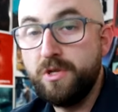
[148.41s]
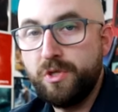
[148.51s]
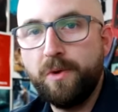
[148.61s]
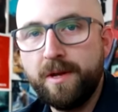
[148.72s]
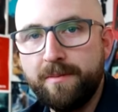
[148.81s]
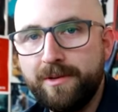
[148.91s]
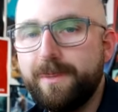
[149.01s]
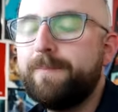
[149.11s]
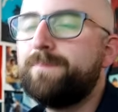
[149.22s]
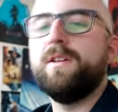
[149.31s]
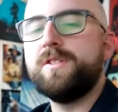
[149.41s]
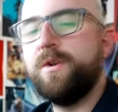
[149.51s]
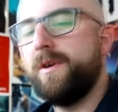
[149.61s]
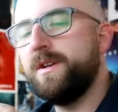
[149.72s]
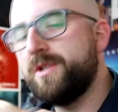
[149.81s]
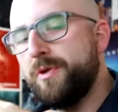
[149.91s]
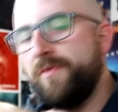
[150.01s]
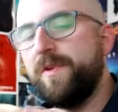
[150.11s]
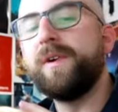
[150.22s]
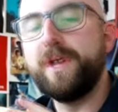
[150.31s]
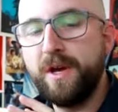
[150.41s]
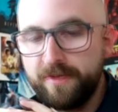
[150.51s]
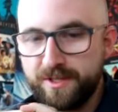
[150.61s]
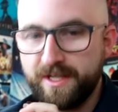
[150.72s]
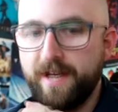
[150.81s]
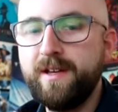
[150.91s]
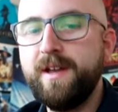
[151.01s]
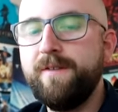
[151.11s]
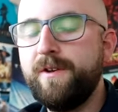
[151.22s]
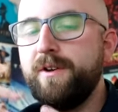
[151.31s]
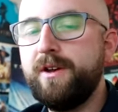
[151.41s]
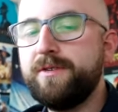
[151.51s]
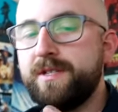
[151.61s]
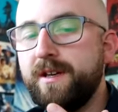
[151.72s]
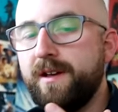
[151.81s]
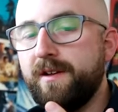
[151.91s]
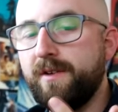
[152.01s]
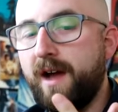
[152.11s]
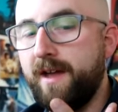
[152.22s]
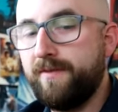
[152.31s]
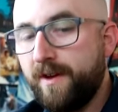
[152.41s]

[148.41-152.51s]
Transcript: enjoyable. Let's go on to Furiosa. Furiosa, I